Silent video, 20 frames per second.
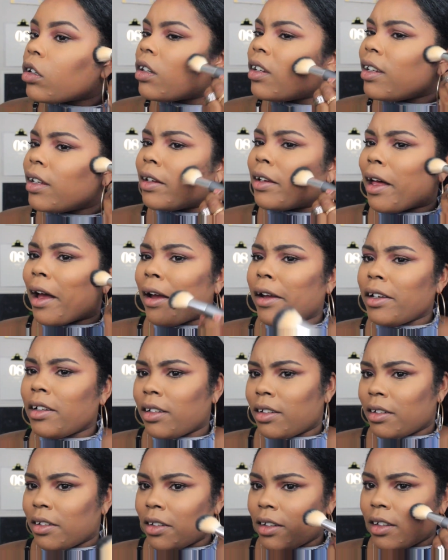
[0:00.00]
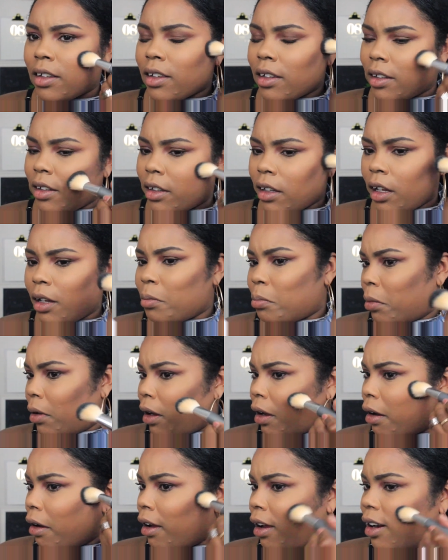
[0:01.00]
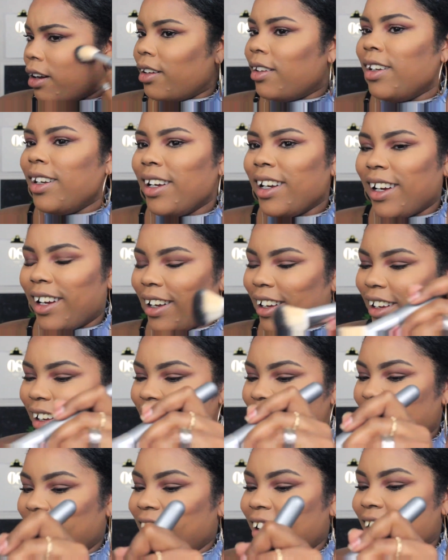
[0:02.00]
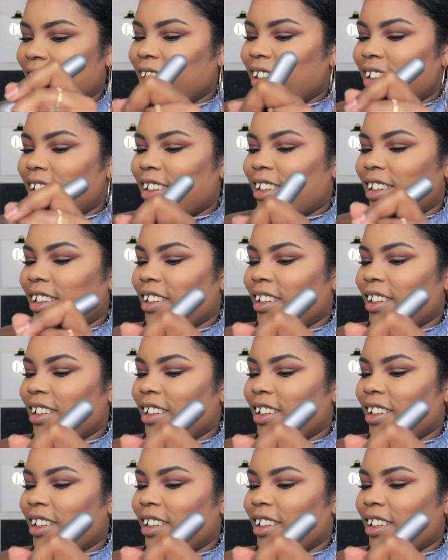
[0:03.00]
actually like this. Is it bad? Because